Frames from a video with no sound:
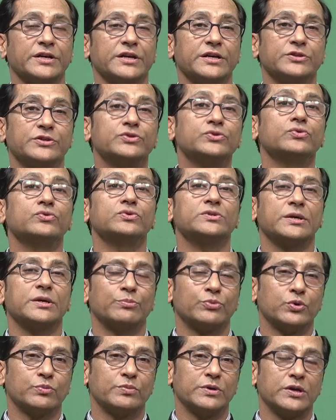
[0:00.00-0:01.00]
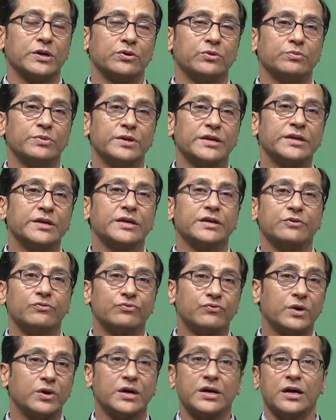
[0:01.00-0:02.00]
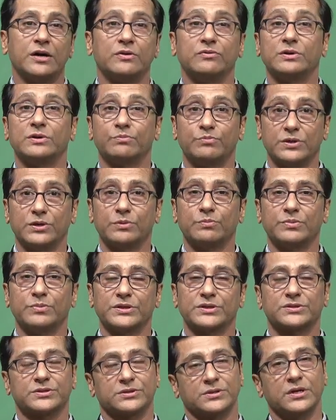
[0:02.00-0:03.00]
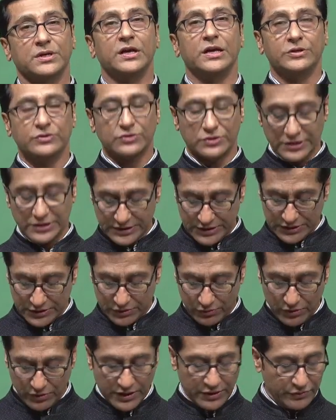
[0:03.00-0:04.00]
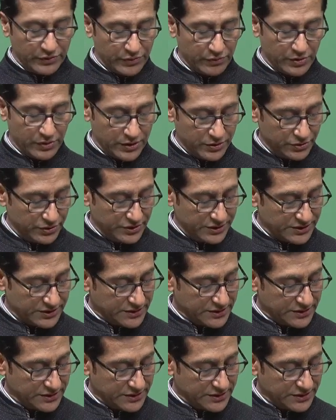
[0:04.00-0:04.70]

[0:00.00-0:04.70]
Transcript: and we can choose appropriate lubricant for our purpose. So, this is what we want to